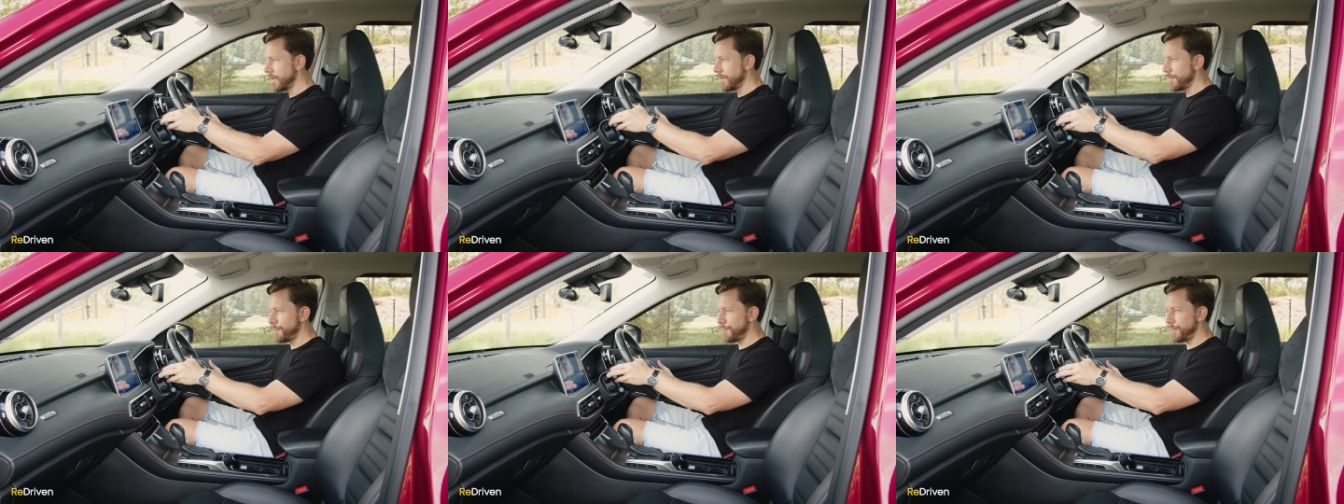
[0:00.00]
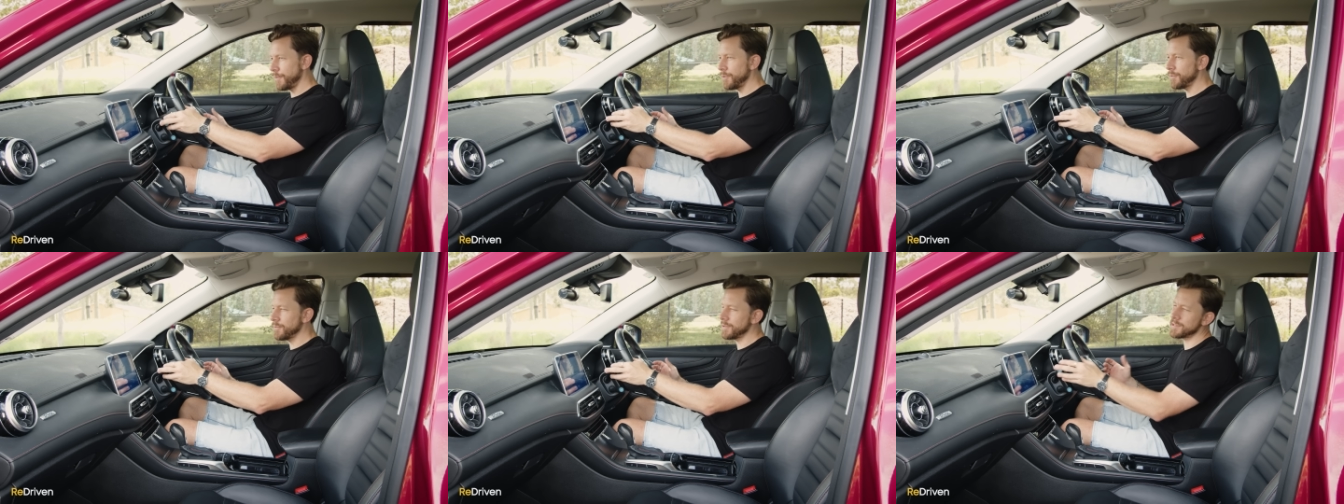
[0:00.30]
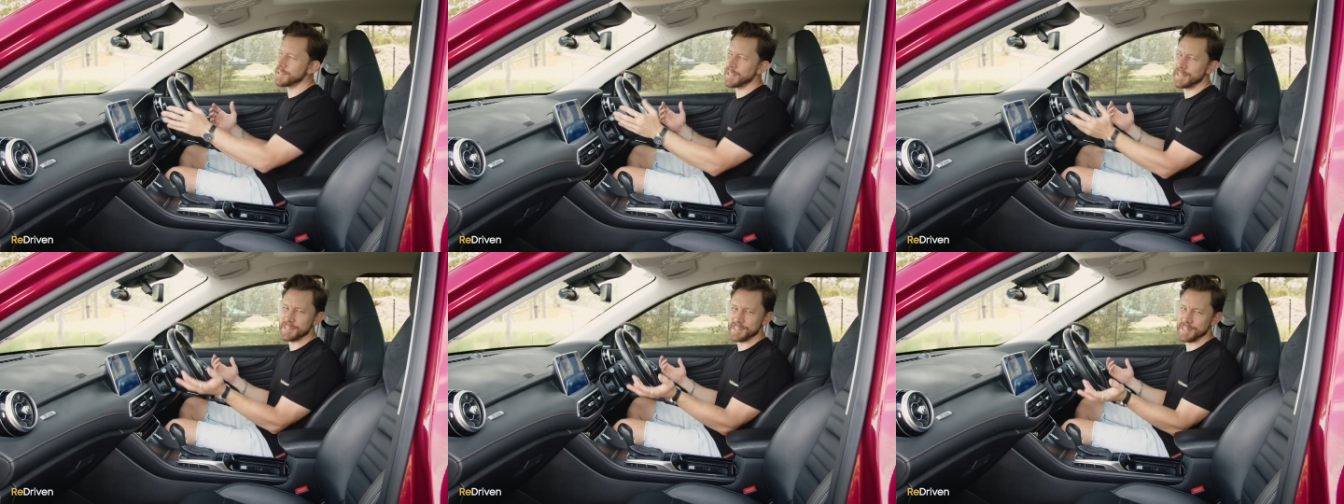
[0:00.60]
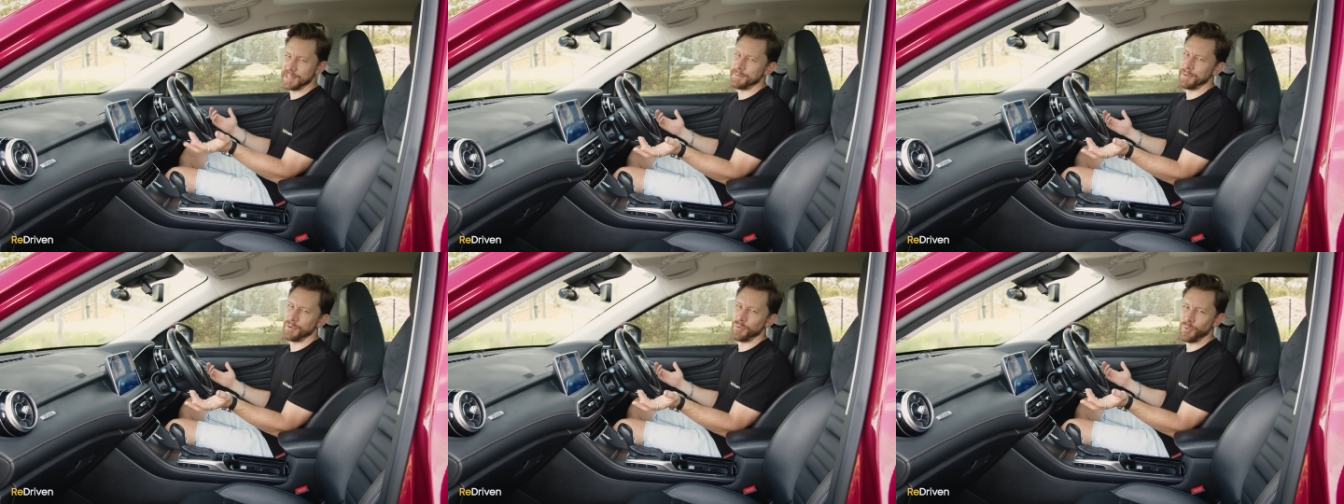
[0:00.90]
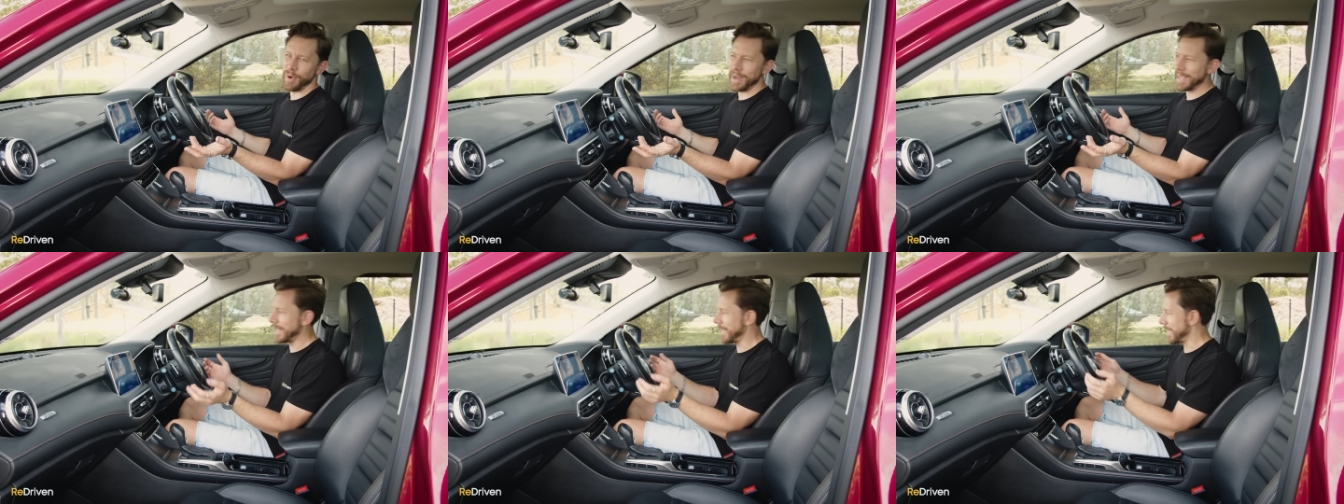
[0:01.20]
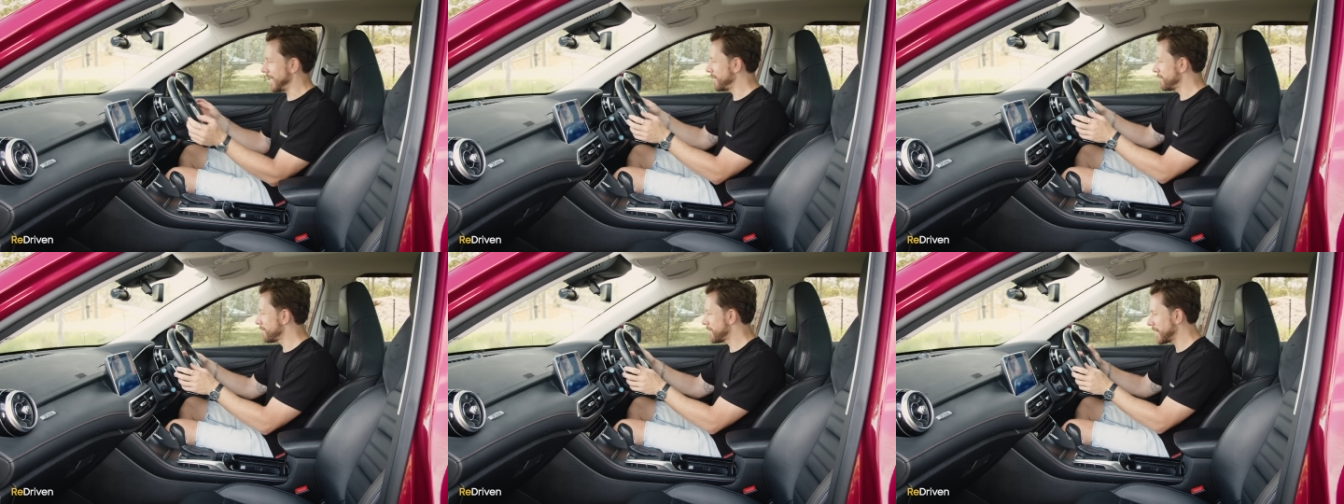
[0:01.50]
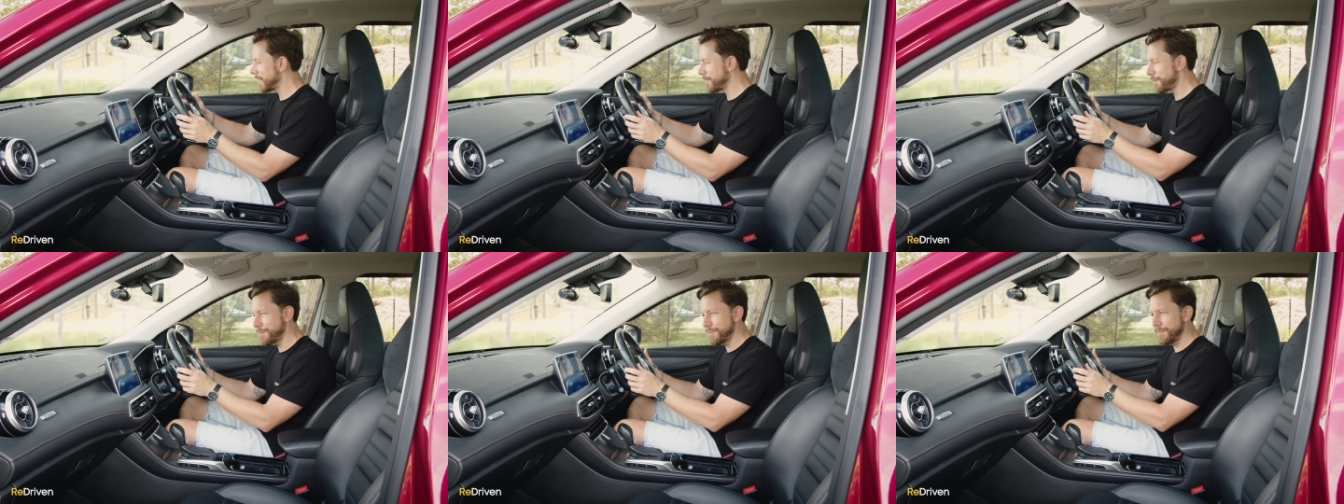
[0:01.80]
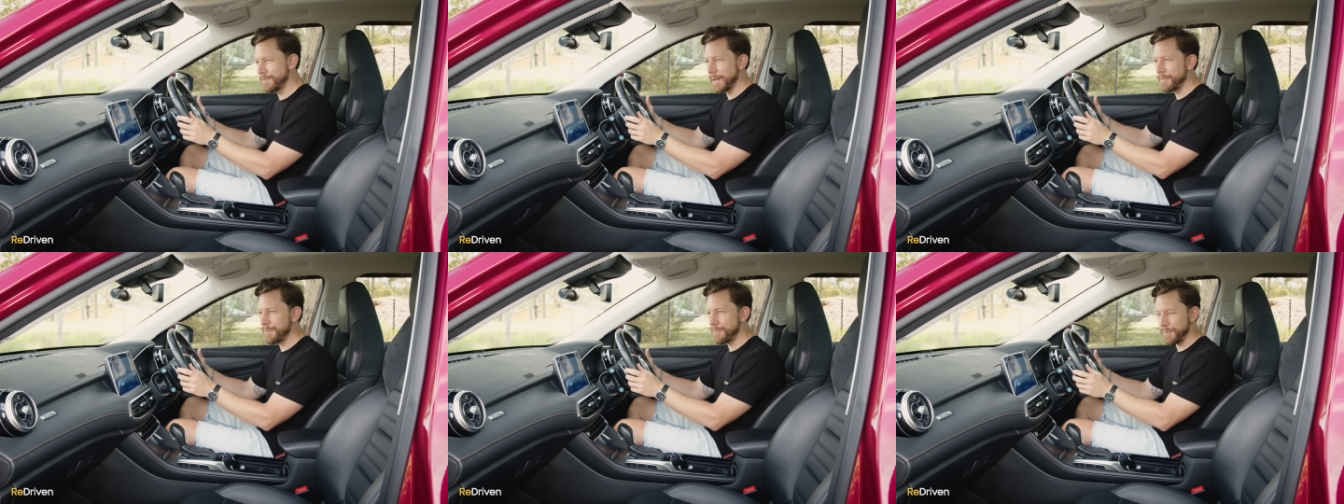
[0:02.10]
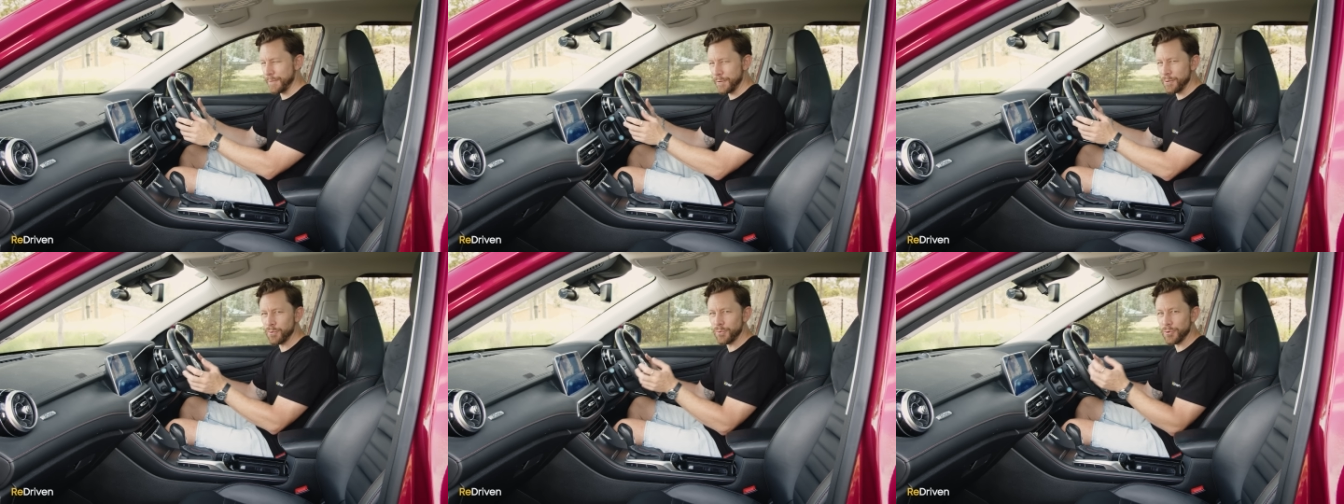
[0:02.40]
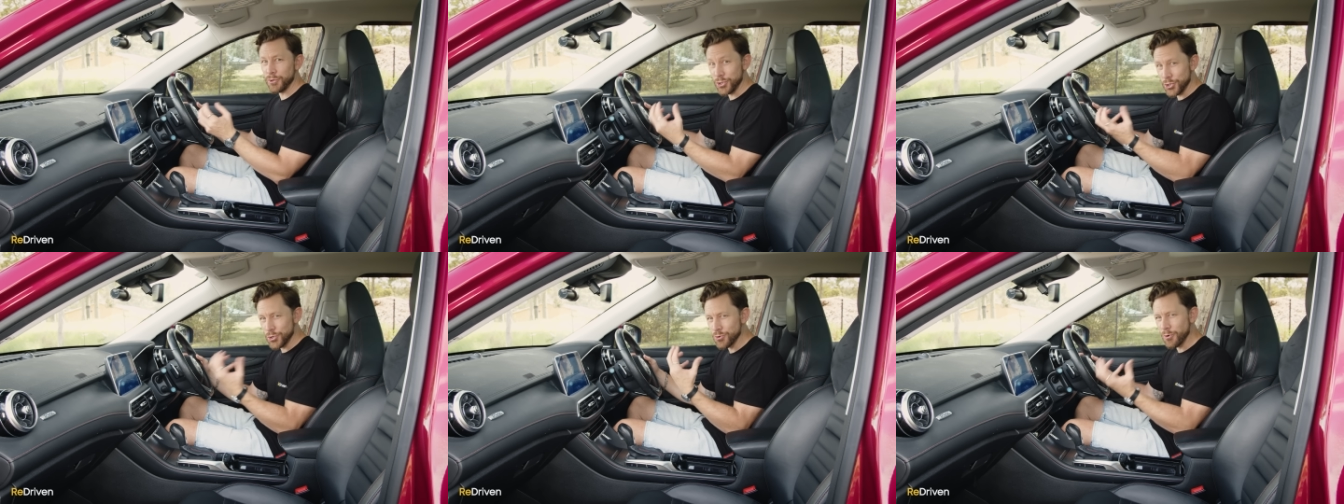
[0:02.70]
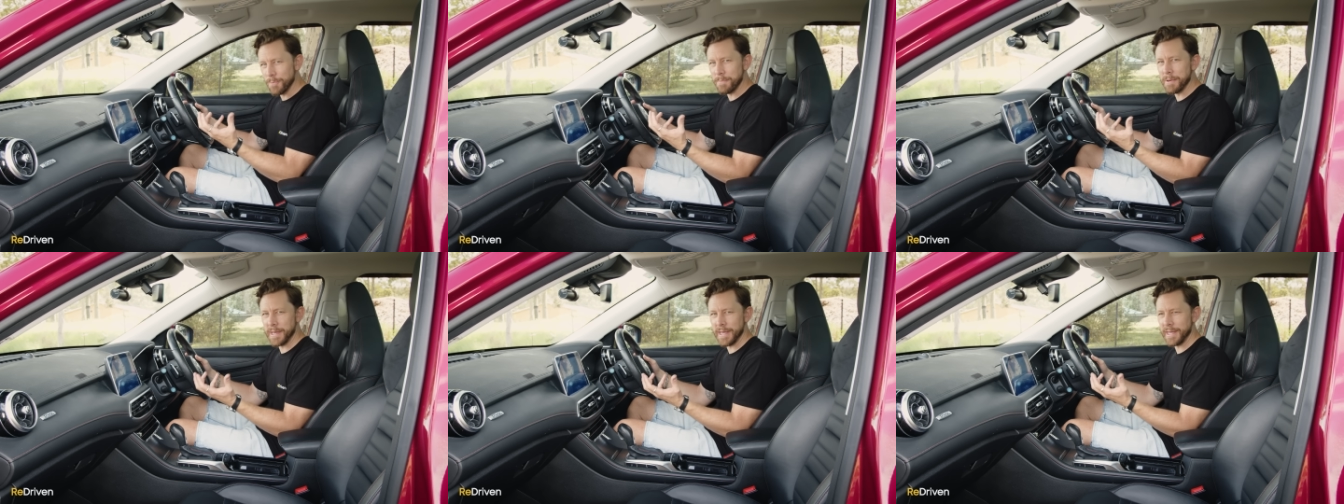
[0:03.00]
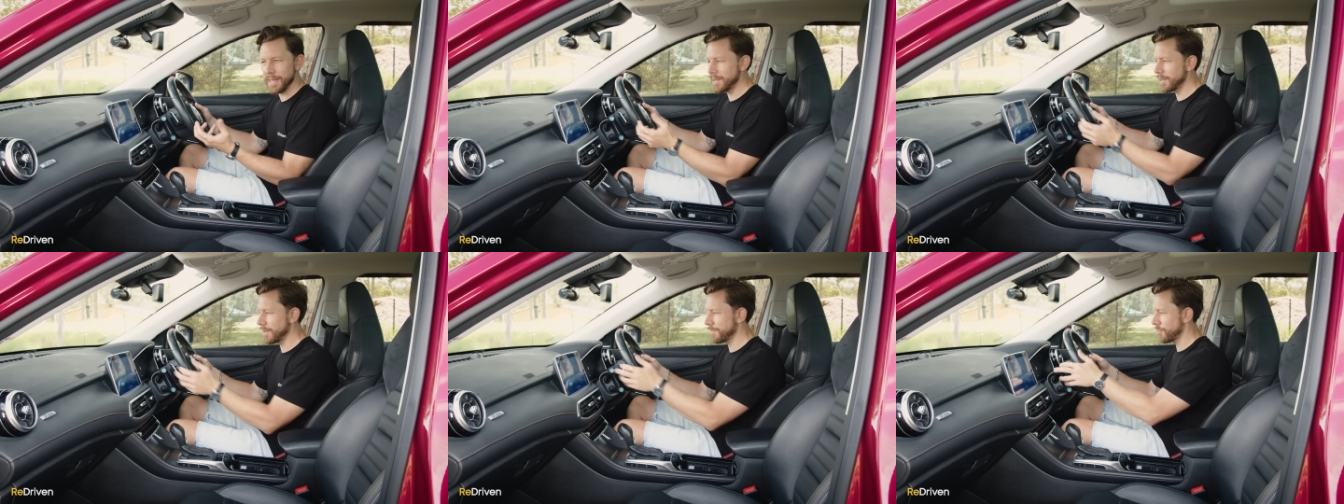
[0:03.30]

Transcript: feel, this is gonna sound a bit wanky, but they, they feel European.